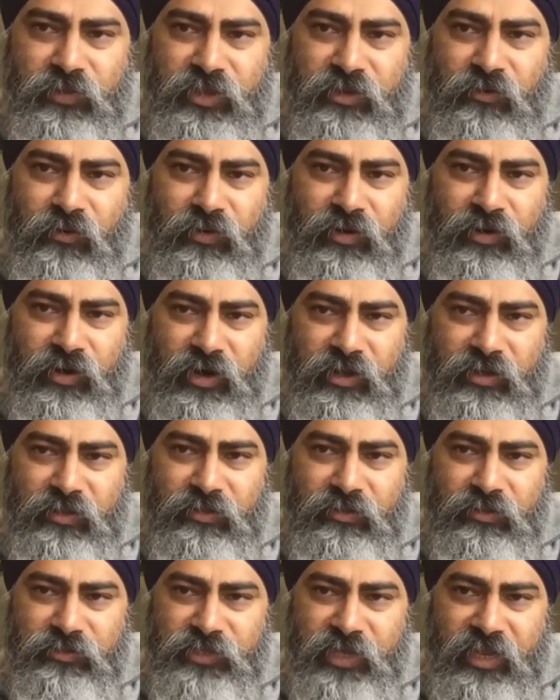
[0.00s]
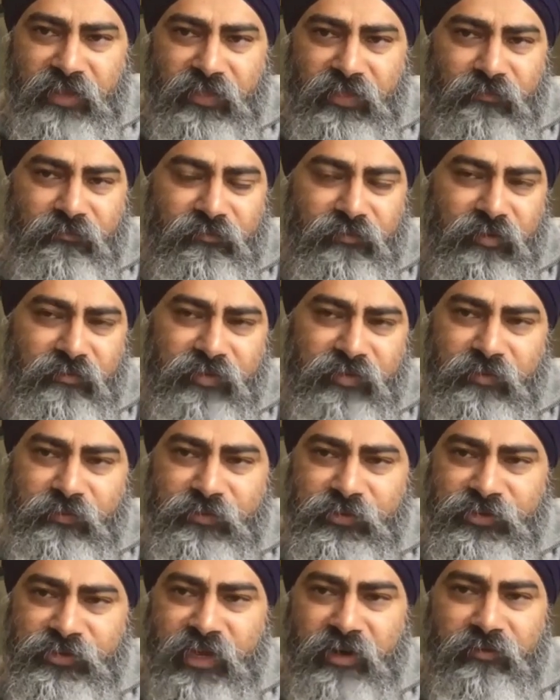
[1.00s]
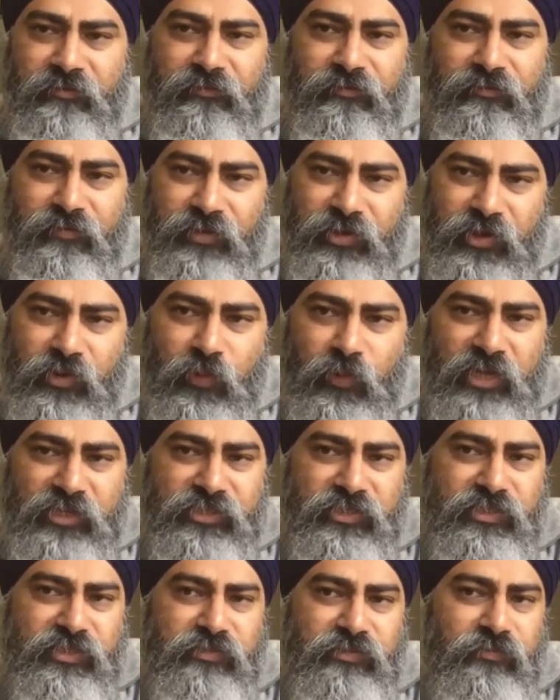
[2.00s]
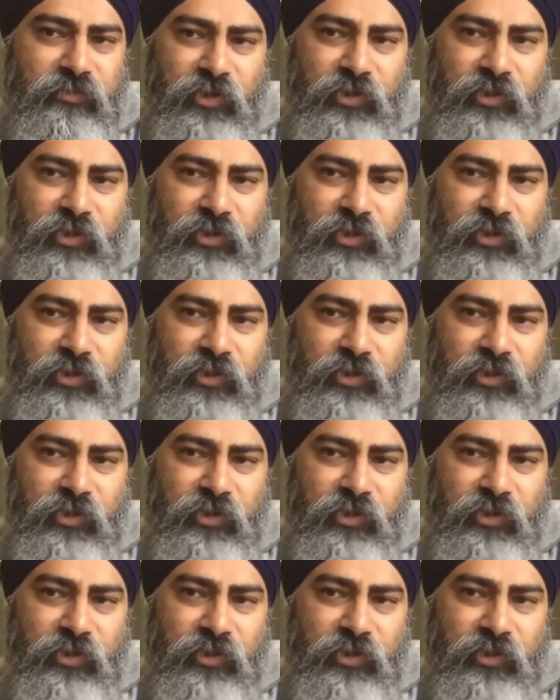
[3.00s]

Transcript: he wrote an article saying that 50% of U.S.